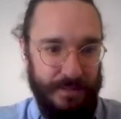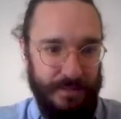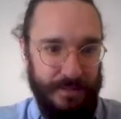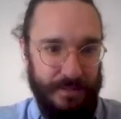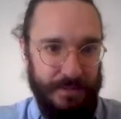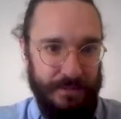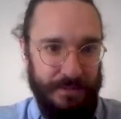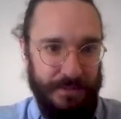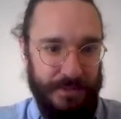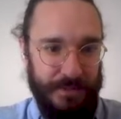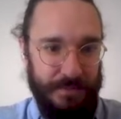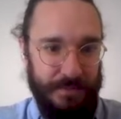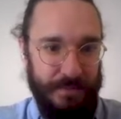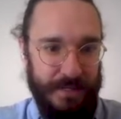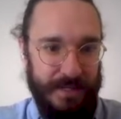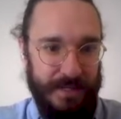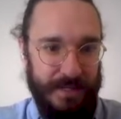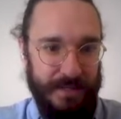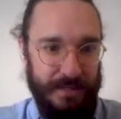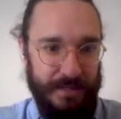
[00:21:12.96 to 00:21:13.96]
Oh, this is
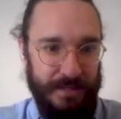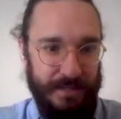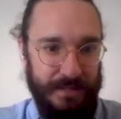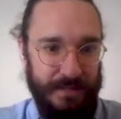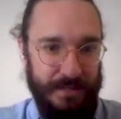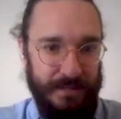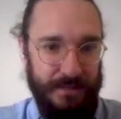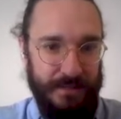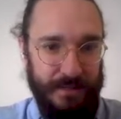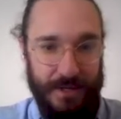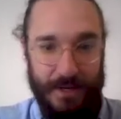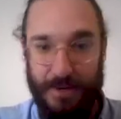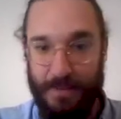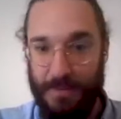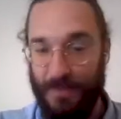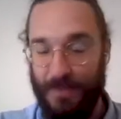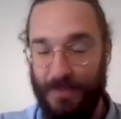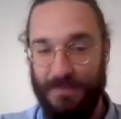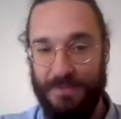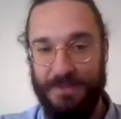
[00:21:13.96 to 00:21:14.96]
bad.
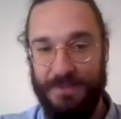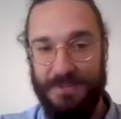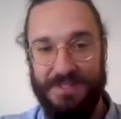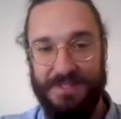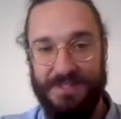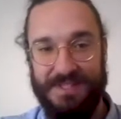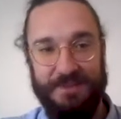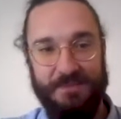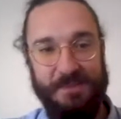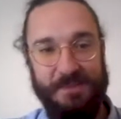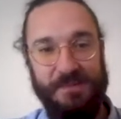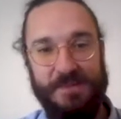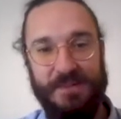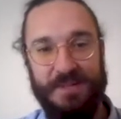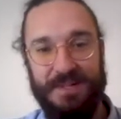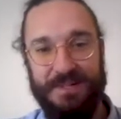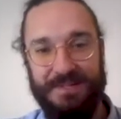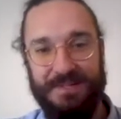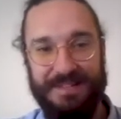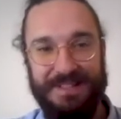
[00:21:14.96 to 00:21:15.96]
Oh, looks like we
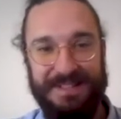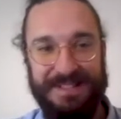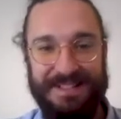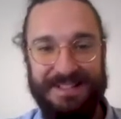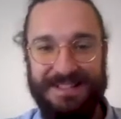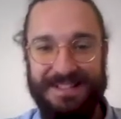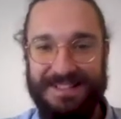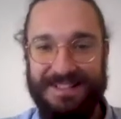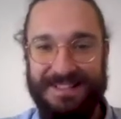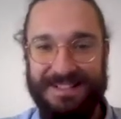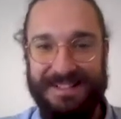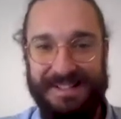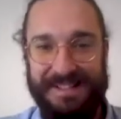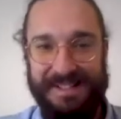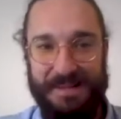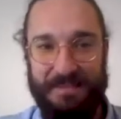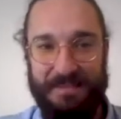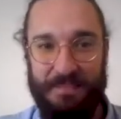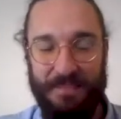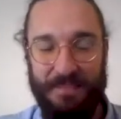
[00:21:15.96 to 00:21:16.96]
won.
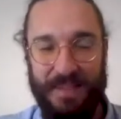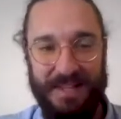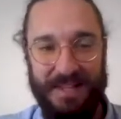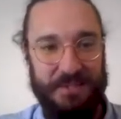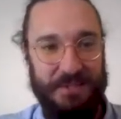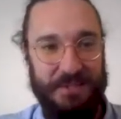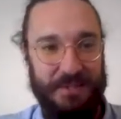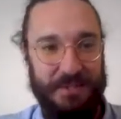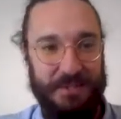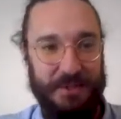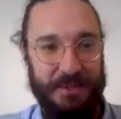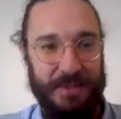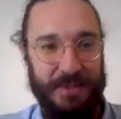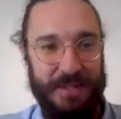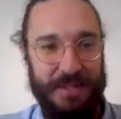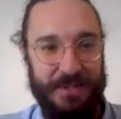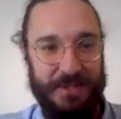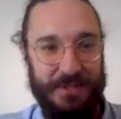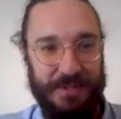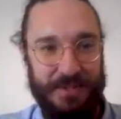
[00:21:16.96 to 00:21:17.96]
Thanks to
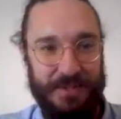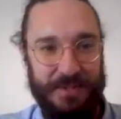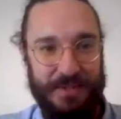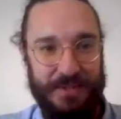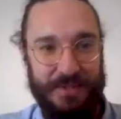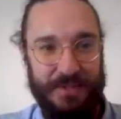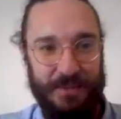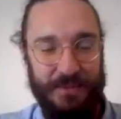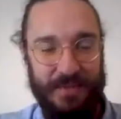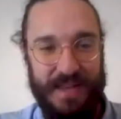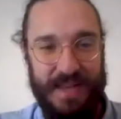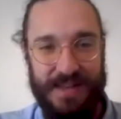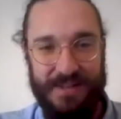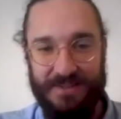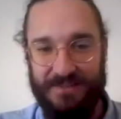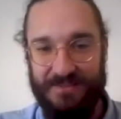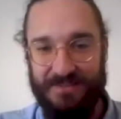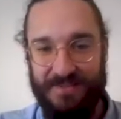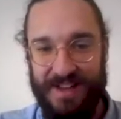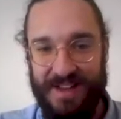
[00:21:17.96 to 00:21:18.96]

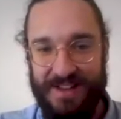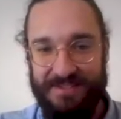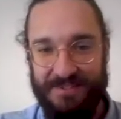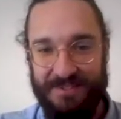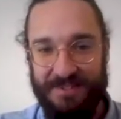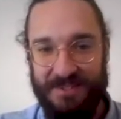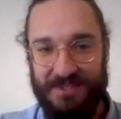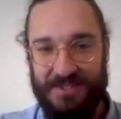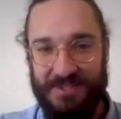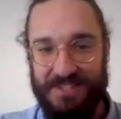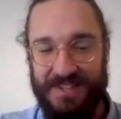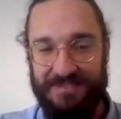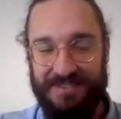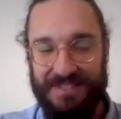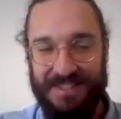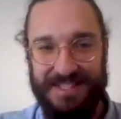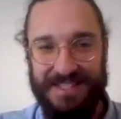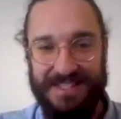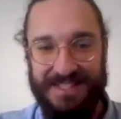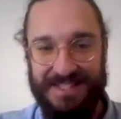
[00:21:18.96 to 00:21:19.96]

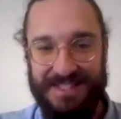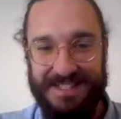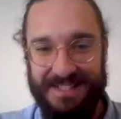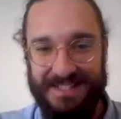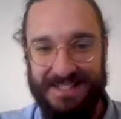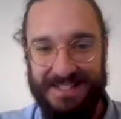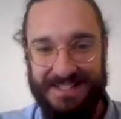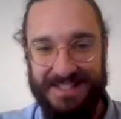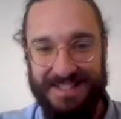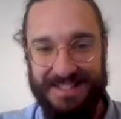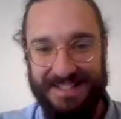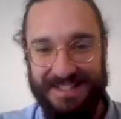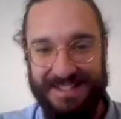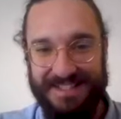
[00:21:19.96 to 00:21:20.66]
2,576